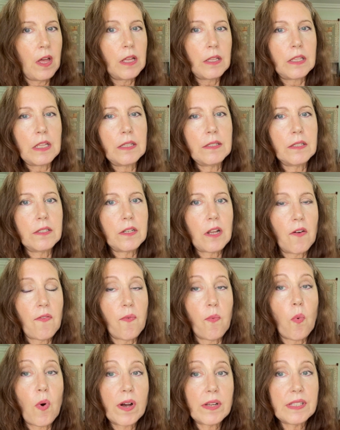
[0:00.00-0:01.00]
This
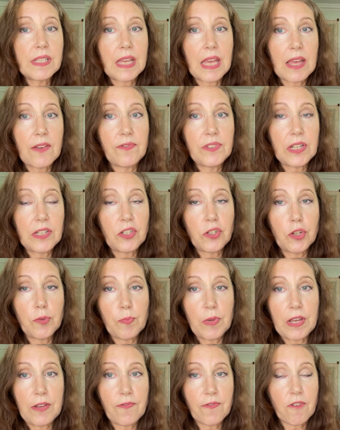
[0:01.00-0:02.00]
stuff was gifted to
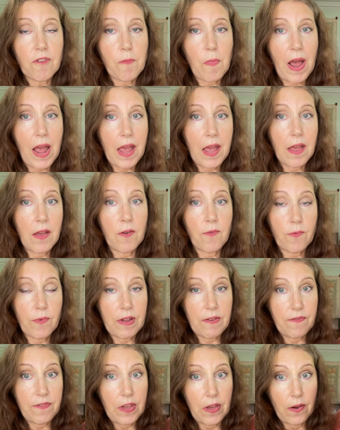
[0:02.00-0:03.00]
me for my
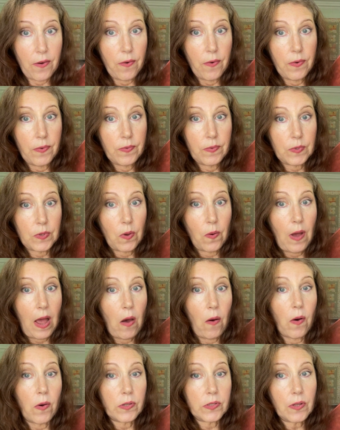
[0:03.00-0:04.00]
review, so I
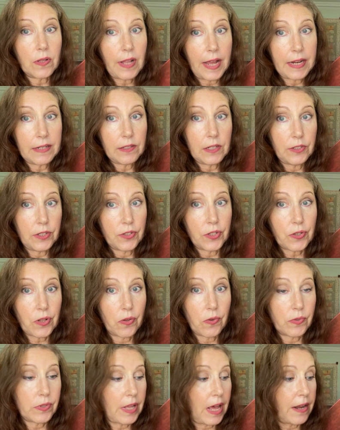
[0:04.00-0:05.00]
also like to
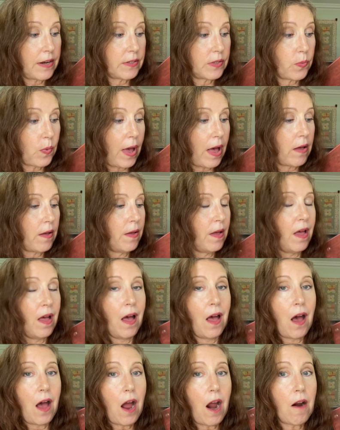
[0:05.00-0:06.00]
disclose that as well.
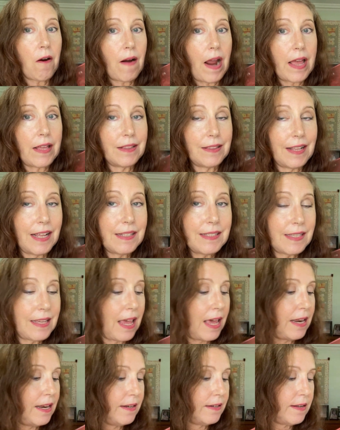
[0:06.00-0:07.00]
All right, let's
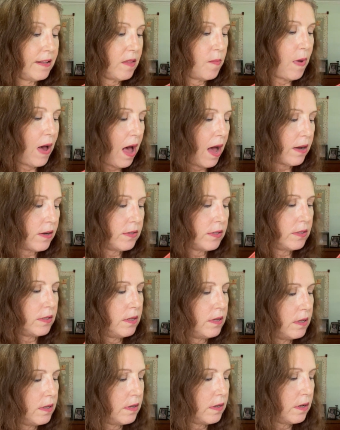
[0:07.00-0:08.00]
get into the
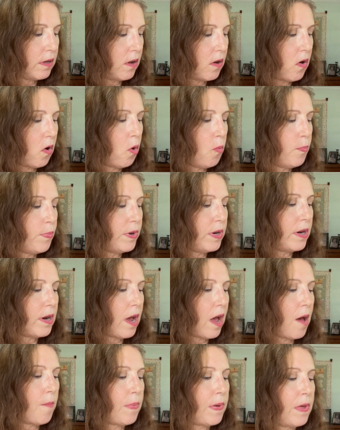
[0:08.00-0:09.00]
box. Open it
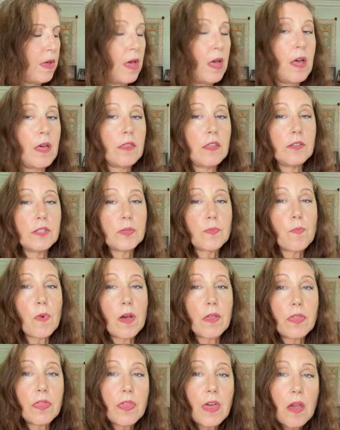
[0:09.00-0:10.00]
up. This
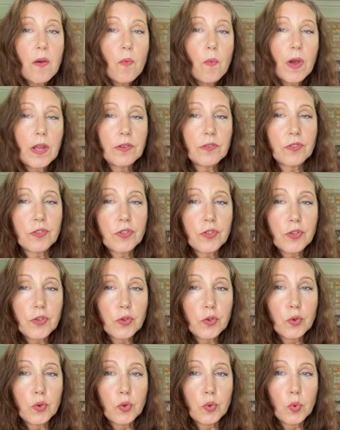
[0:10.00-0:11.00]
month they went
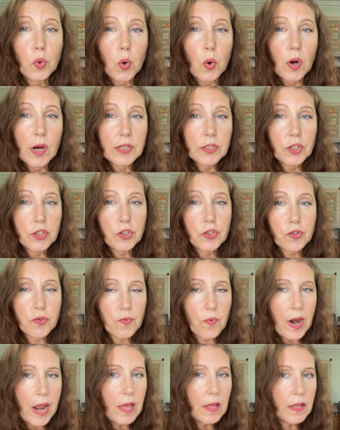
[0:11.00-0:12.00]
to
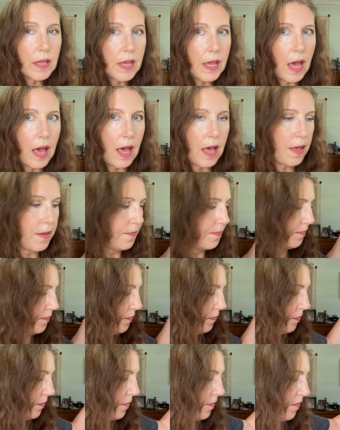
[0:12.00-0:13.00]
Australia.
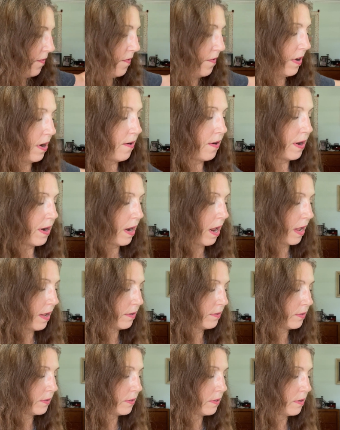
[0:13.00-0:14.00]
Very
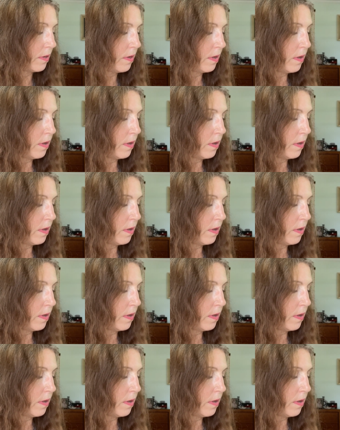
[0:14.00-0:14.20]
nice.